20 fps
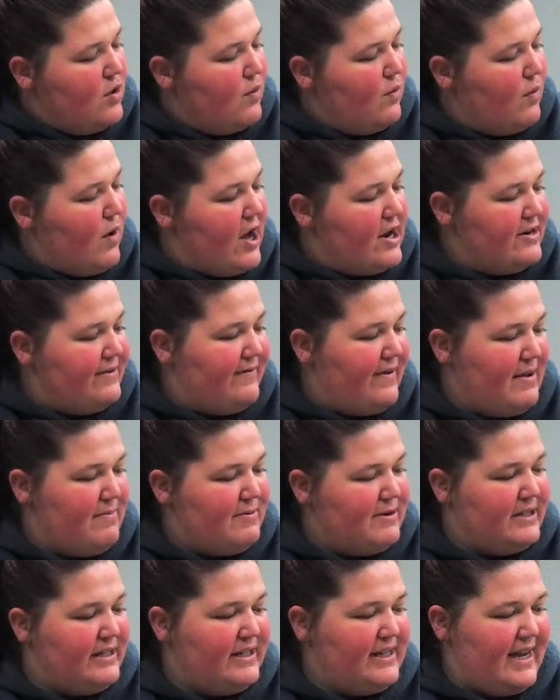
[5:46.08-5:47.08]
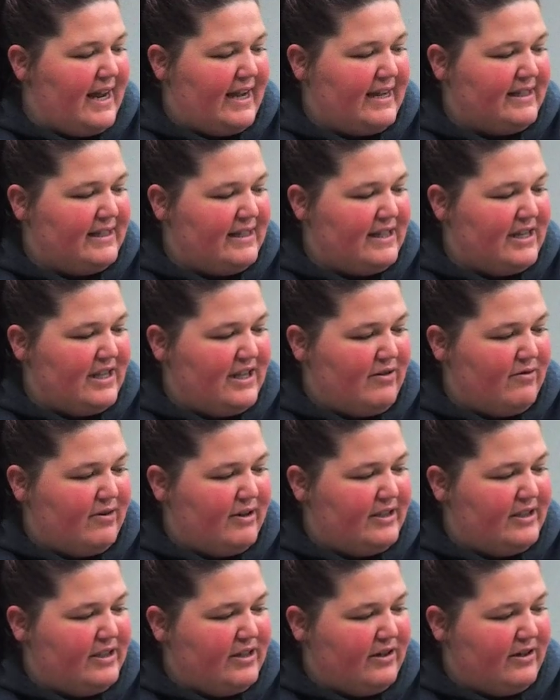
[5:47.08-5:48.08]
Water vapor sticks to the
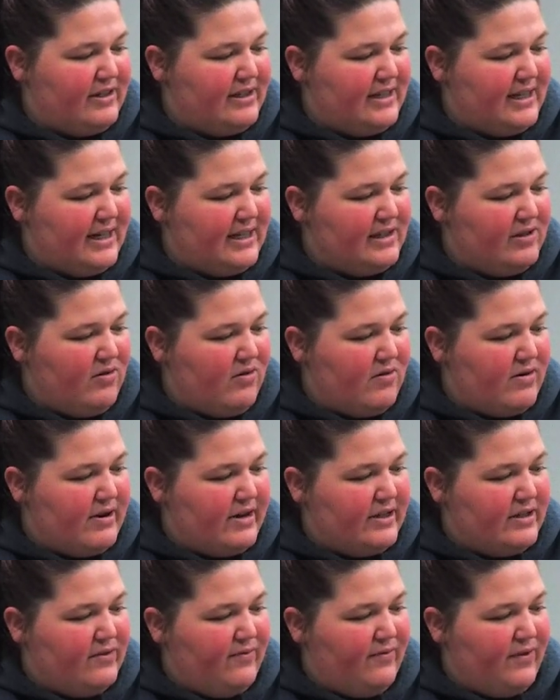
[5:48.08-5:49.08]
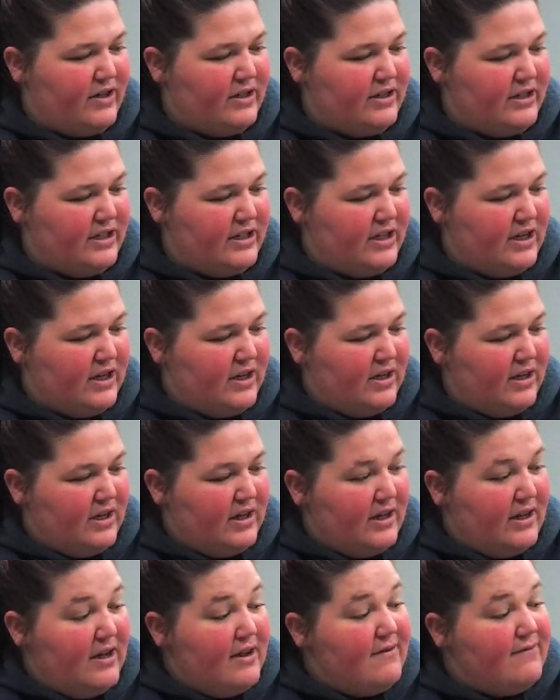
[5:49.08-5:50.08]
crystal's 6 corners first,
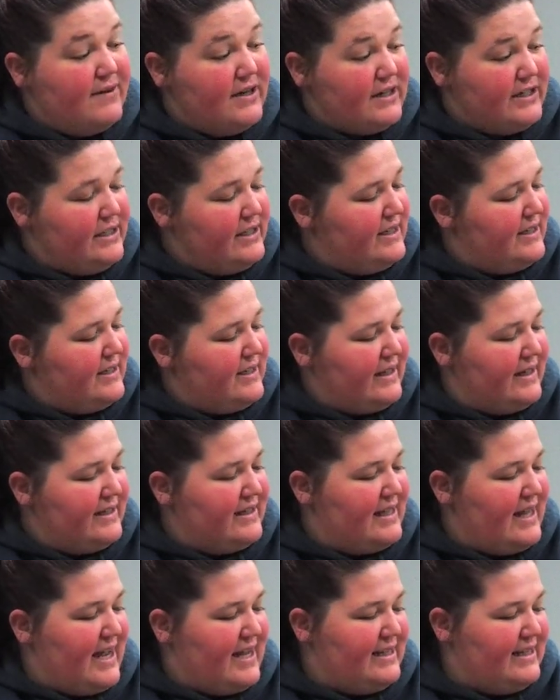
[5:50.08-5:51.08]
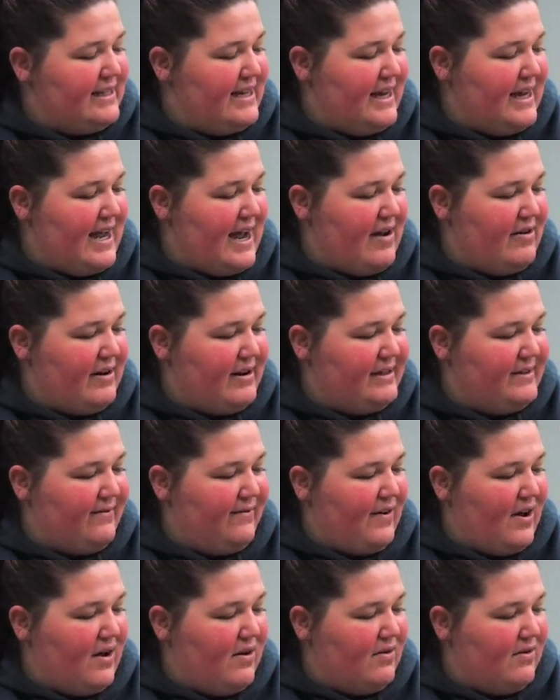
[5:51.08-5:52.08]
since they stick out
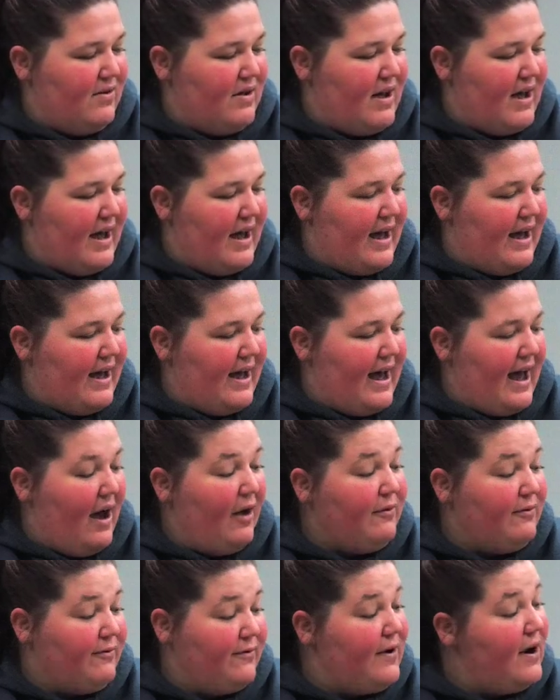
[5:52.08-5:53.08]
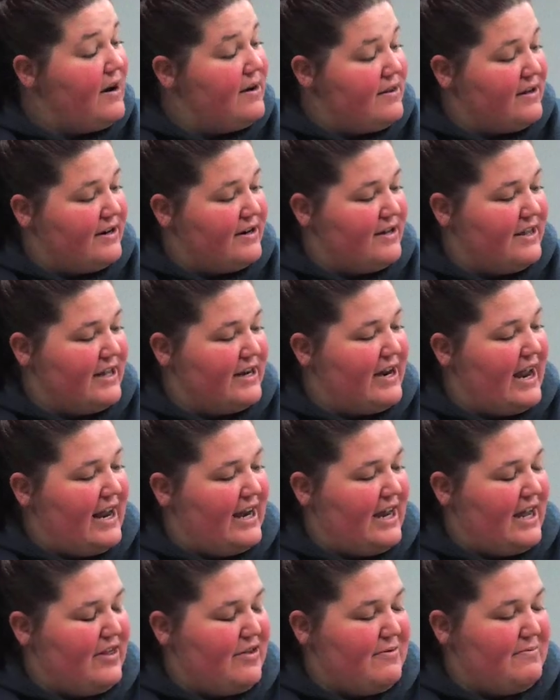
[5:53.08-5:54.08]
out farther than
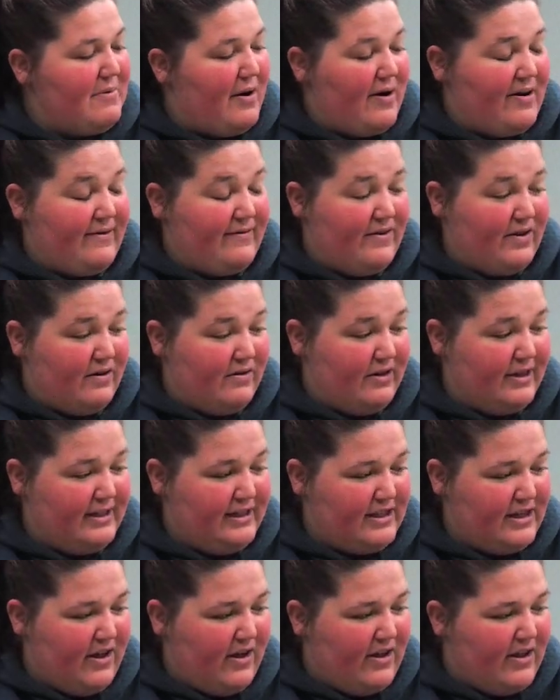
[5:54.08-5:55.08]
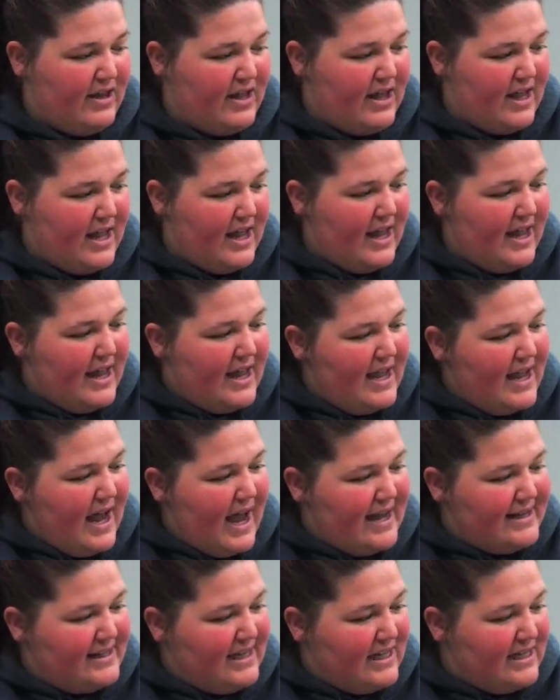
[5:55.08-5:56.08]
any other part of the crystal.
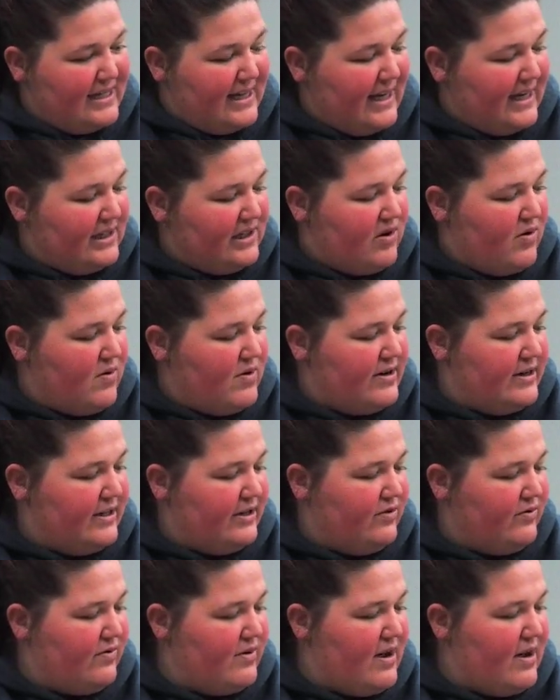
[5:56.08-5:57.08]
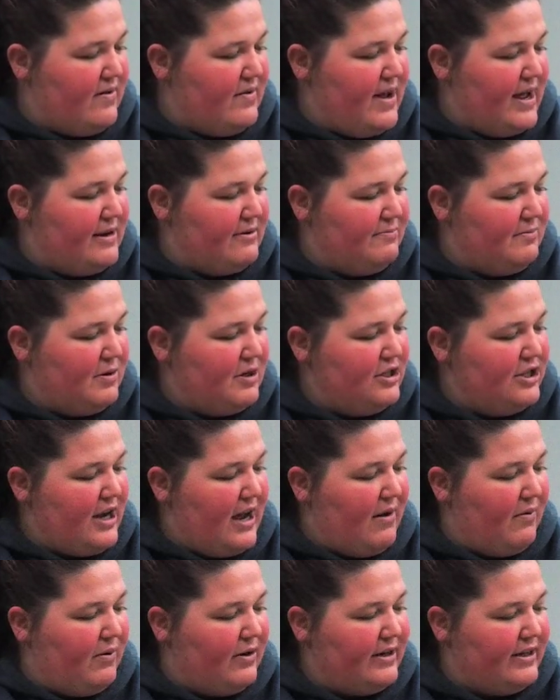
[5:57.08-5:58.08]
As the 6 corners grow and push
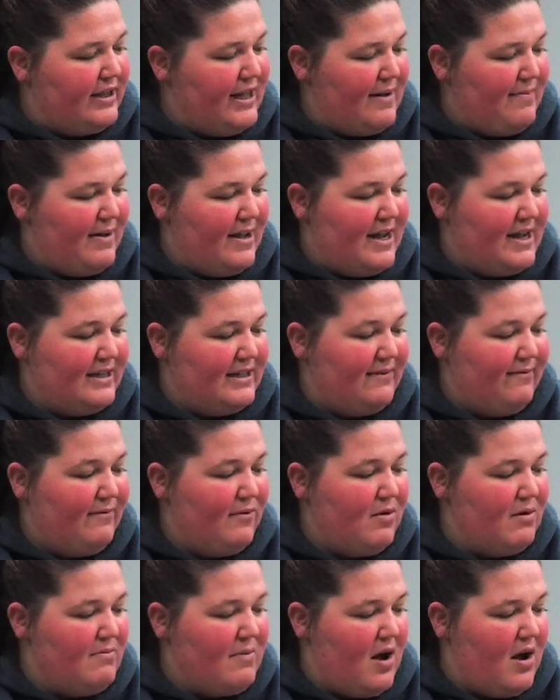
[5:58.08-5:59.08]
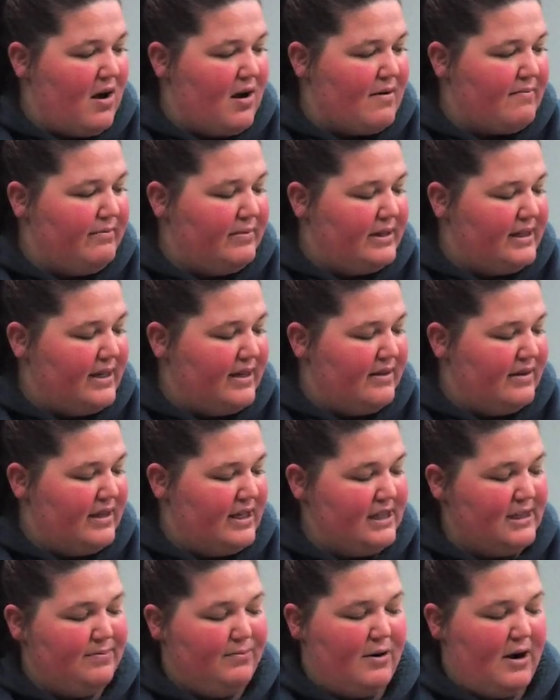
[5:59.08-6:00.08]
outward, they begin to form arms.
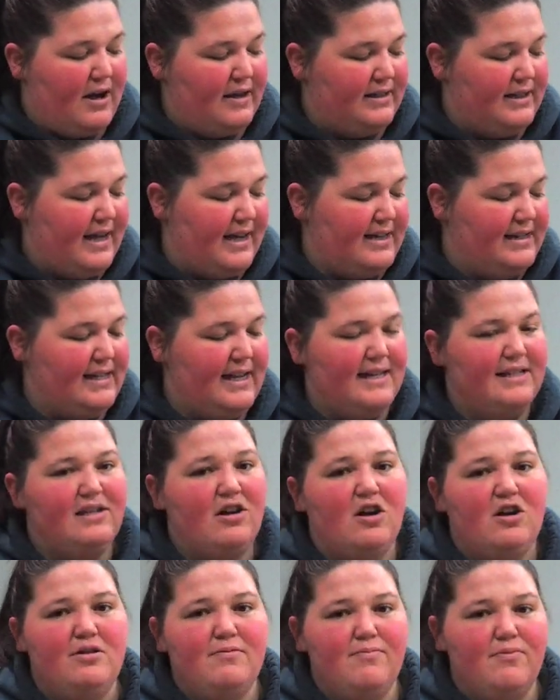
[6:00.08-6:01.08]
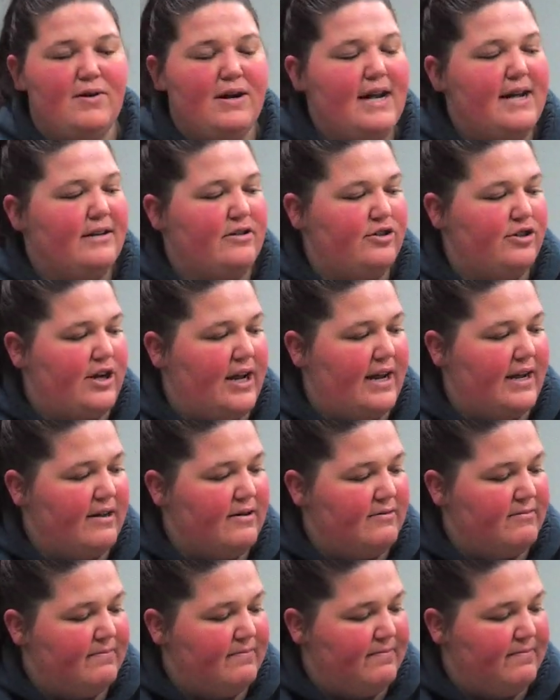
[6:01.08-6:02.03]
This process is called branching.